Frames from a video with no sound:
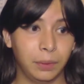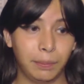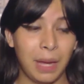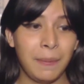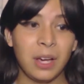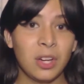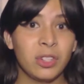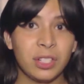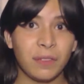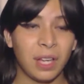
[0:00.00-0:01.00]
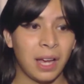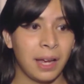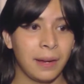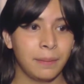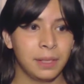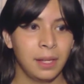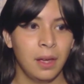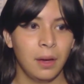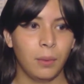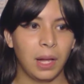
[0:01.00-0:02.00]
maybe hundreds of times
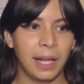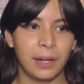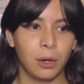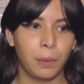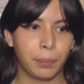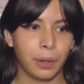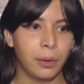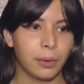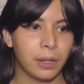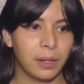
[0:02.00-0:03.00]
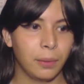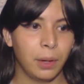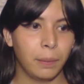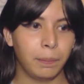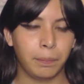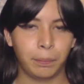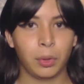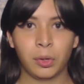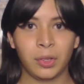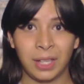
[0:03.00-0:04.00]
while I go broke. Well,
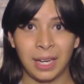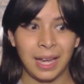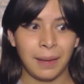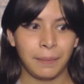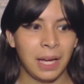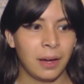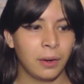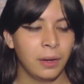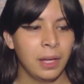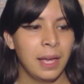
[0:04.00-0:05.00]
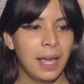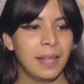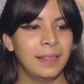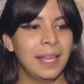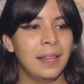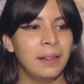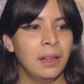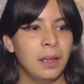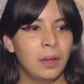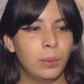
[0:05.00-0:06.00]
broker than I am now. And then
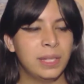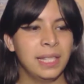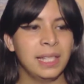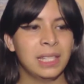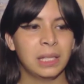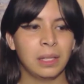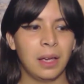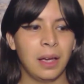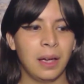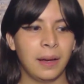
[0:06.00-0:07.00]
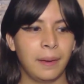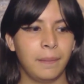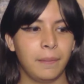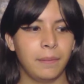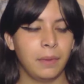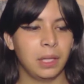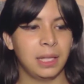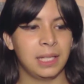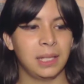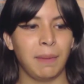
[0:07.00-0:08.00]
we see this
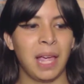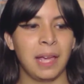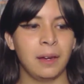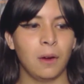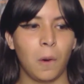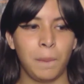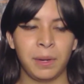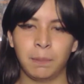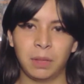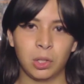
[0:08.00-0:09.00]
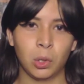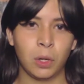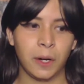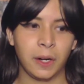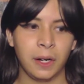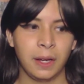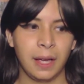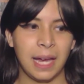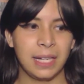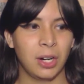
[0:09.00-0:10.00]
man open up the door,
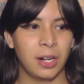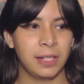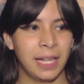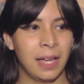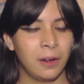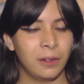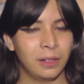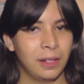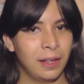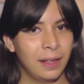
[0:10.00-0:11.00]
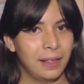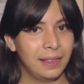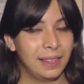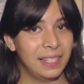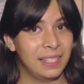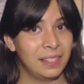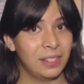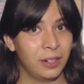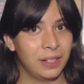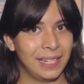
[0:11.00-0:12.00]
and turns out this
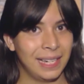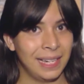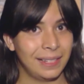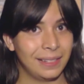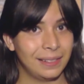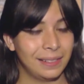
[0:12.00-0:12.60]
is her date,